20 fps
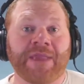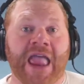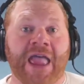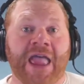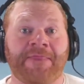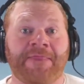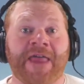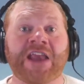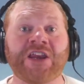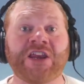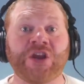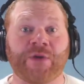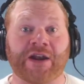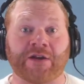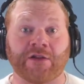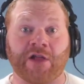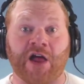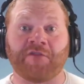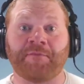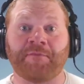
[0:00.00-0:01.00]
And then you get a
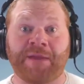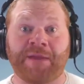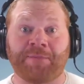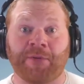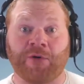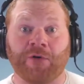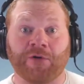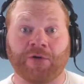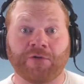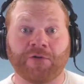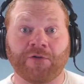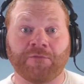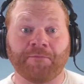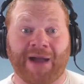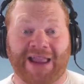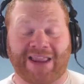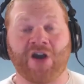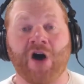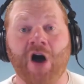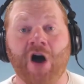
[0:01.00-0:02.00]
lot of people,
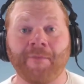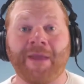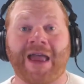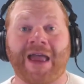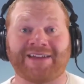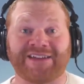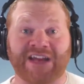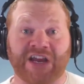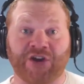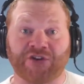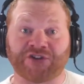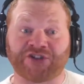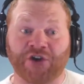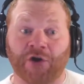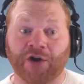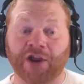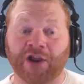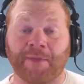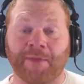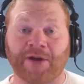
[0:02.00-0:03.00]
by commenting, you're
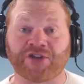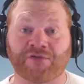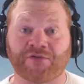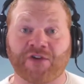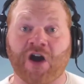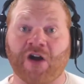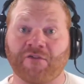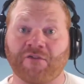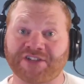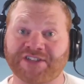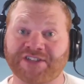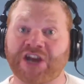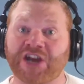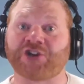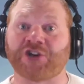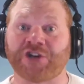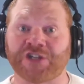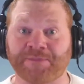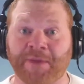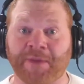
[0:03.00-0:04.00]
starting a bunch of
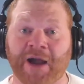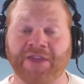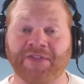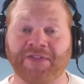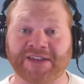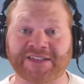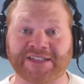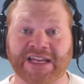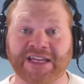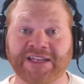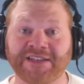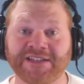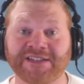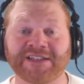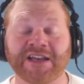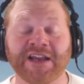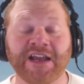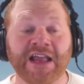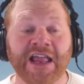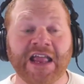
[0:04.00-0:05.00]
conversations behind the scenes.